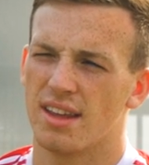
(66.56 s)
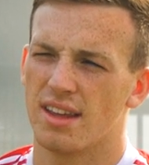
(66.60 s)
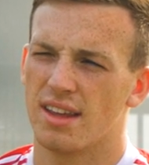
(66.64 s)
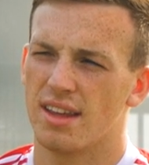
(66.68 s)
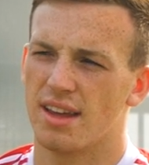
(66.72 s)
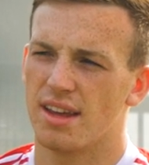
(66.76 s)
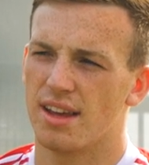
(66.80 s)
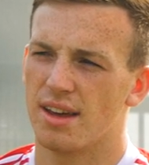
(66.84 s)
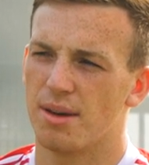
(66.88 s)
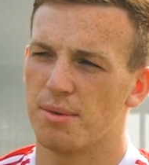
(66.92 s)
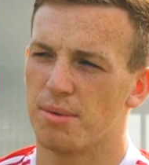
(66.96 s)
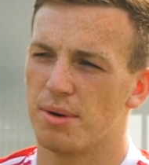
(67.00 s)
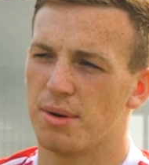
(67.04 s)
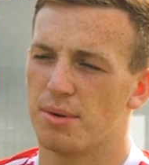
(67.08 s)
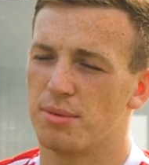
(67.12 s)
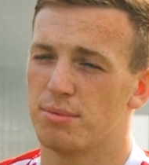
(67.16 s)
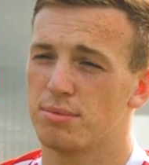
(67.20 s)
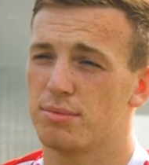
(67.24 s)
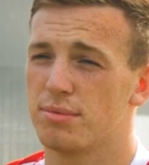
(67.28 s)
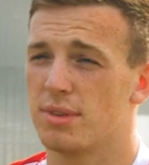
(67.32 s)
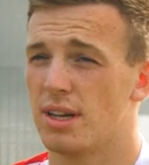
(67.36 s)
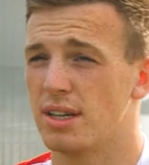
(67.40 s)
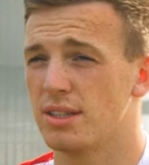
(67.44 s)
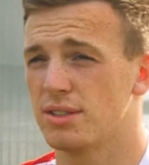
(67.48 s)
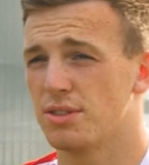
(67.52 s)
Yeah, well,
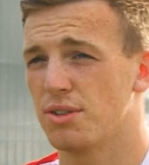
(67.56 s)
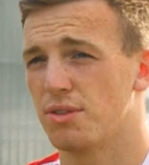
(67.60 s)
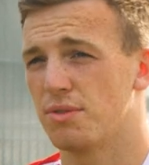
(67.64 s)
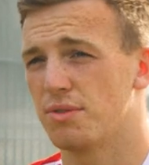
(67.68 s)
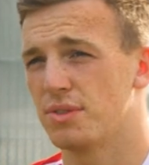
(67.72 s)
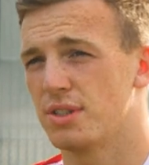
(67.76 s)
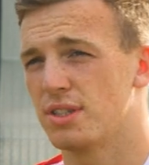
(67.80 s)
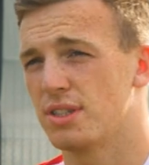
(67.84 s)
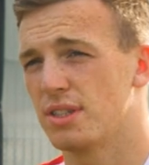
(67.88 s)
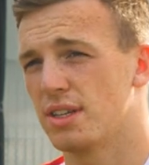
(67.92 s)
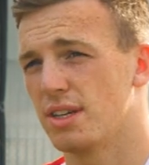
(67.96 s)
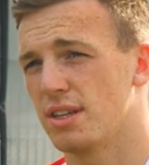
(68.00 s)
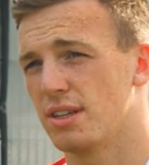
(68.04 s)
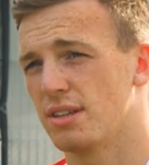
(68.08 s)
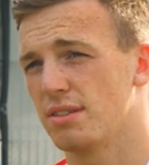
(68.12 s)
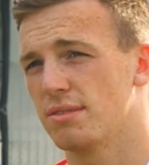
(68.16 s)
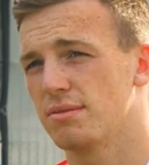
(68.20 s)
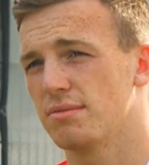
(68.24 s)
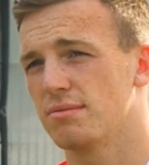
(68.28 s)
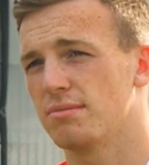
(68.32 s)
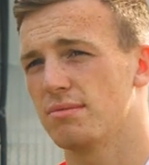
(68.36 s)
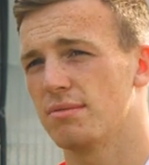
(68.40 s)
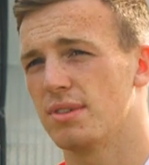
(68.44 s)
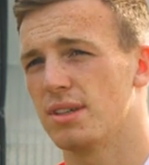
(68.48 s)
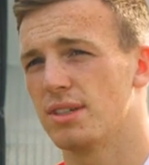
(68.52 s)
that's obviously
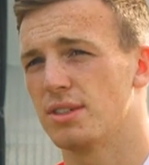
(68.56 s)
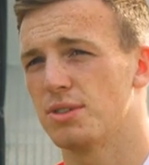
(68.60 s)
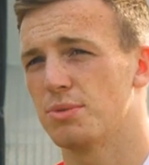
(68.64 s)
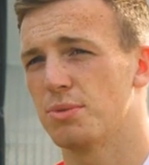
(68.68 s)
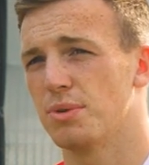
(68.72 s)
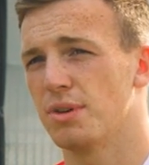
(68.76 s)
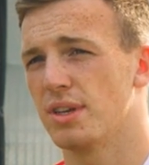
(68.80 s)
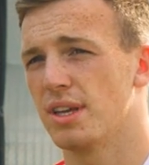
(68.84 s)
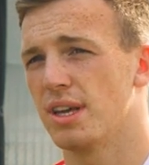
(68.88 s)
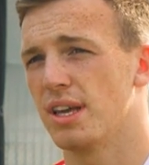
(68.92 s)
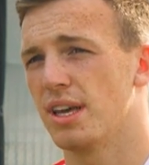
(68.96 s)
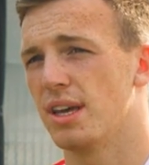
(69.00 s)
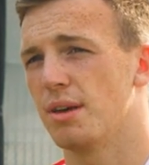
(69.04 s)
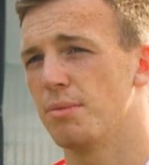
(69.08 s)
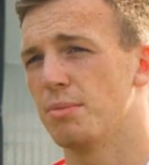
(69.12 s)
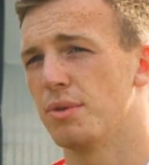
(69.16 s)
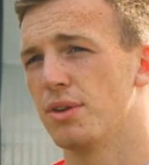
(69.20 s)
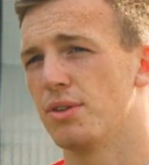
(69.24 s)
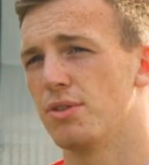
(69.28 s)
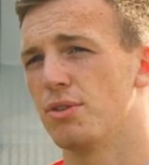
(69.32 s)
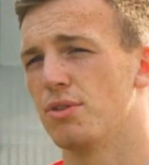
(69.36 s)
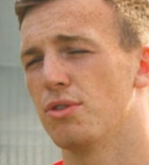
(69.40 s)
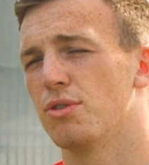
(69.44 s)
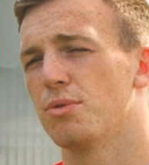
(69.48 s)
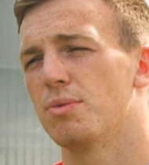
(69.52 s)
that's what you aim
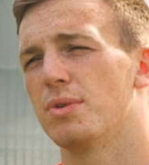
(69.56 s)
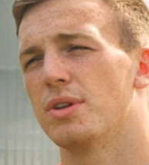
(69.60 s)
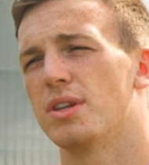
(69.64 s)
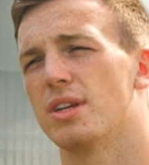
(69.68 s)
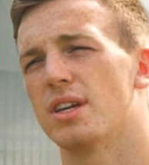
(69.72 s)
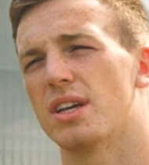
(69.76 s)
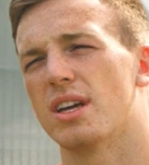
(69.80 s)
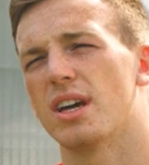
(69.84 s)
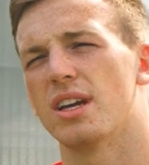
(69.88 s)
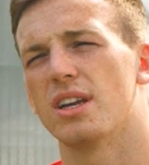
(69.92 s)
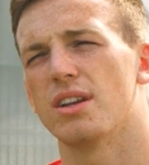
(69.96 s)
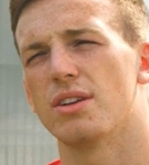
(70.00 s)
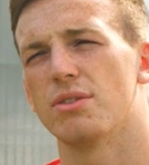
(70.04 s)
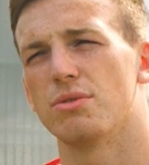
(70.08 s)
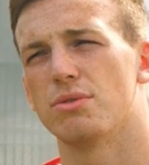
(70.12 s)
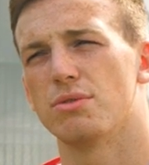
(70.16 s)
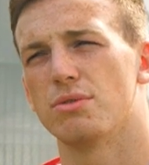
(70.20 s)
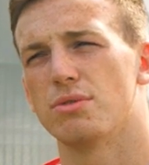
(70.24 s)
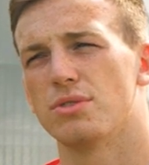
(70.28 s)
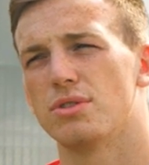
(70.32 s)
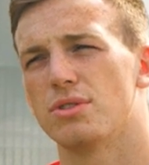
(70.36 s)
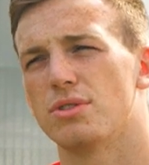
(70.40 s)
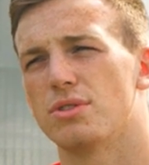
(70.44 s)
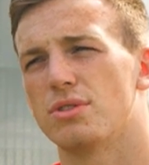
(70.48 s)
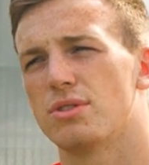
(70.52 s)
to do when you get into
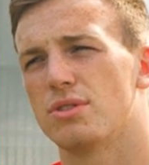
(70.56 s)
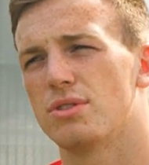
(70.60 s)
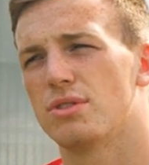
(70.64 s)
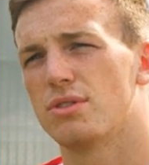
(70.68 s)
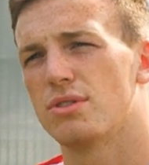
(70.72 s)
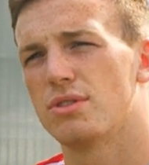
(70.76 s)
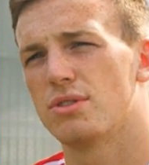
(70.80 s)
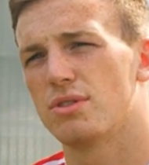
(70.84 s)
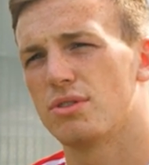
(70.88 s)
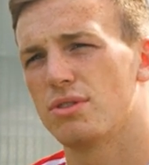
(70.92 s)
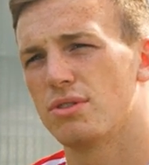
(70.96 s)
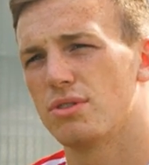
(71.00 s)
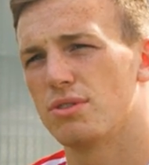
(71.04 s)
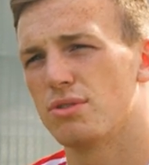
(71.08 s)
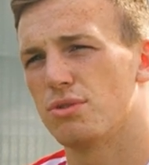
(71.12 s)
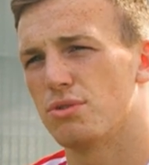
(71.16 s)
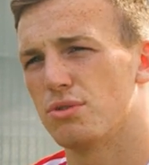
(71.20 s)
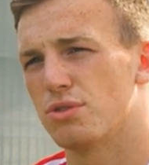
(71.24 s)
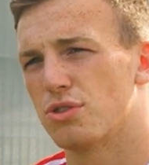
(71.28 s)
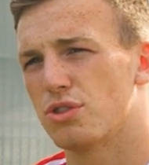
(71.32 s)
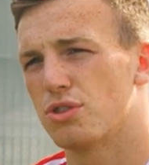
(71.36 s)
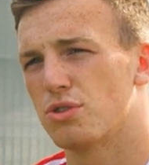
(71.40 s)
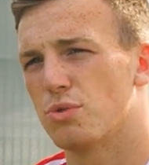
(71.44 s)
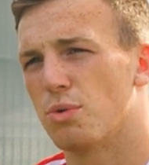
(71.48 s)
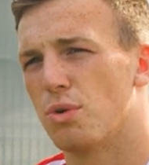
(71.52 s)
those
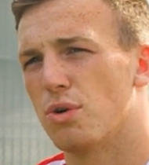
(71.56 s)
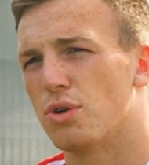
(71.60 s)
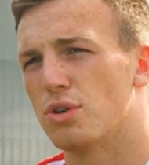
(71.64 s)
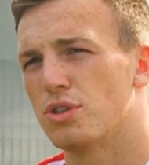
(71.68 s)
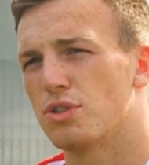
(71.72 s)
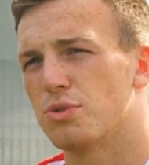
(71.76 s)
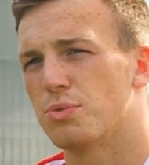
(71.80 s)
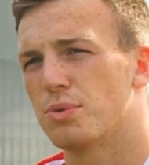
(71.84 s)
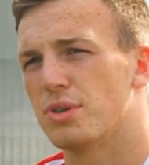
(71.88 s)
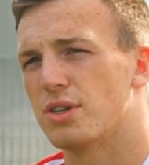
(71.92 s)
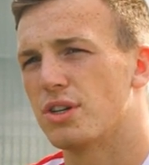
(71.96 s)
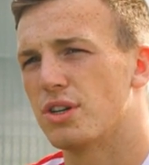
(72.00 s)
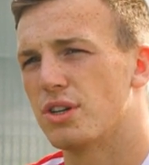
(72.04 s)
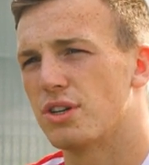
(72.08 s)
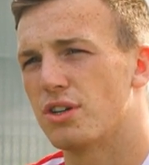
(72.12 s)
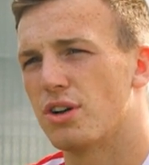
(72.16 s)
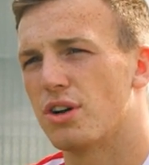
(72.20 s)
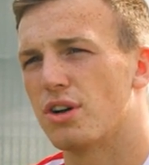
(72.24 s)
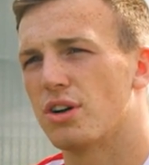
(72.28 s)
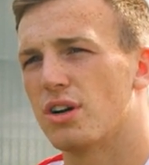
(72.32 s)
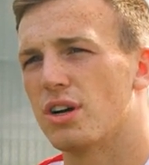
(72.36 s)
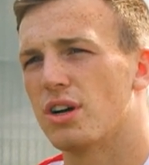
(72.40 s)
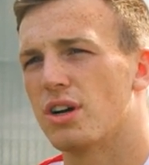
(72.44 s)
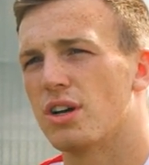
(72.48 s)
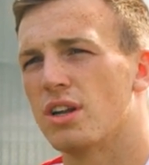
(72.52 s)
those squads when you're
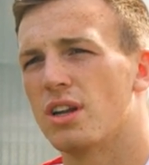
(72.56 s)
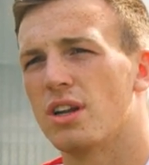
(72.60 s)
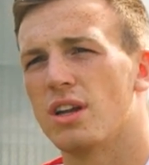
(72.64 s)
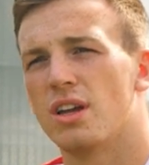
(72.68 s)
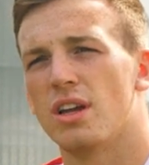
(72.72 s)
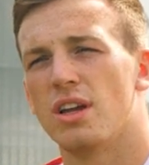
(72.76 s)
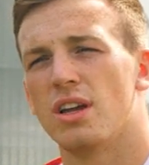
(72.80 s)
younger.